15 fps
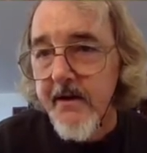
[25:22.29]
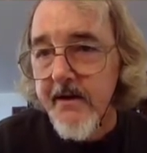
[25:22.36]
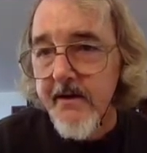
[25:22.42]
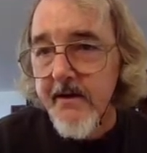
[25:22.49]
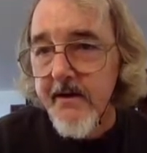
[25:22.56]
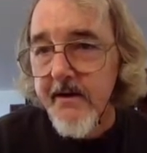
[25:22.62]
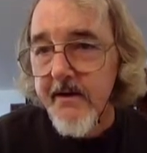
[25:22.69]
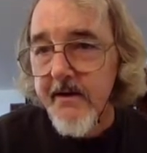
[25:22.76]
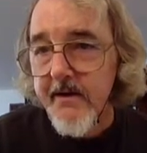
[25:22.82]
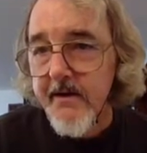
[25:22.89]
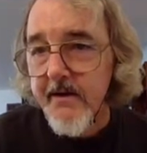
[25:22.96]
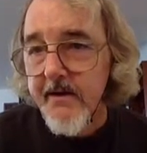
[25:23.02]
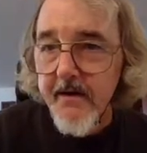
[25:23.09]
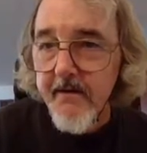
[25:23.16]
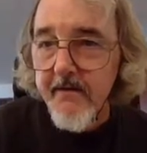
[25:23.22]
look at the
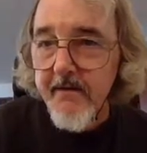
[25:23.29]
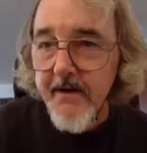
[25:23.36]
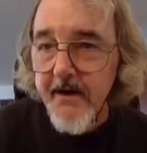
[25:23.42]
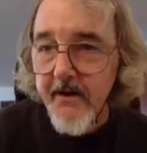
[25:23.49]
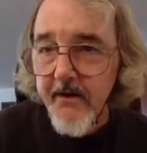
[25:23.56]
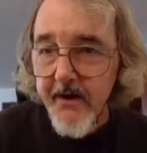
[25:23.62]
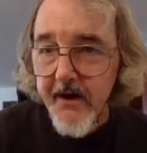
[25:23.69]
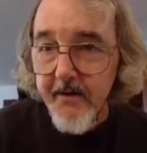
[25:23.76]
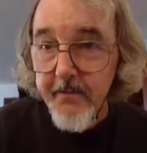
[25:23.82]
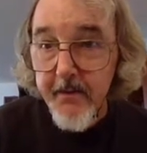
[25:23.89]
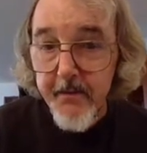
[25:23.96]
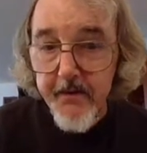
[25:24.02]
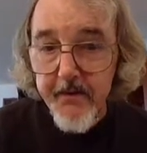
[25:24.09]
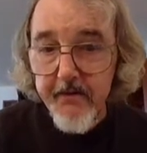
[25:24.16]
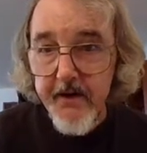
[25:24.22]
people in the video. Okay,
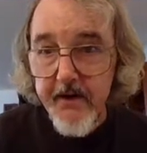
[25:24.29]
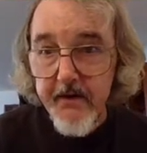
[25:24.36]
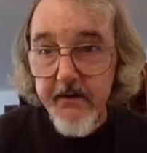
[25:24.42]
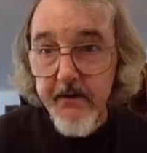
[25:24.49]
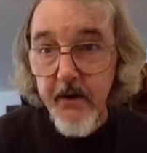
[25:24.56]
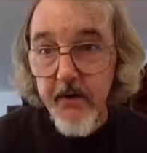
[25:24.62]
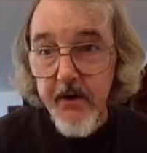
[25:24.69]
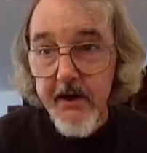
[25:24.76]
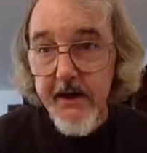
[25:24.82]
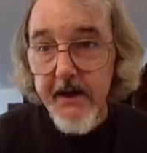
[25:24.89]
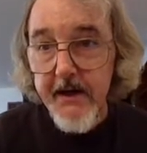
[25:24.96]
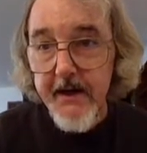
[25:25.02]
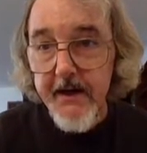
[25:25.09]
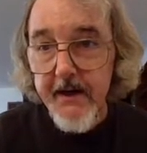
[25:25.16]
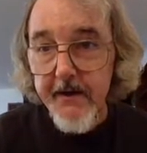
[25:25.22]
people in the video, don't
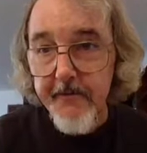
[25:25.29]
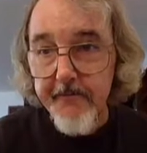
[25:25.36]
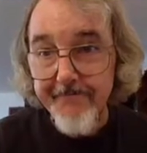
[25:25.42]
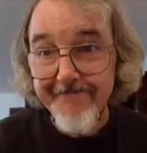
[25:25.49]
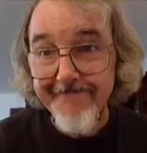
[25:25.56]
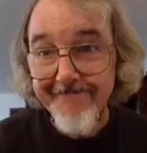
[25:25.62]
look at Indy.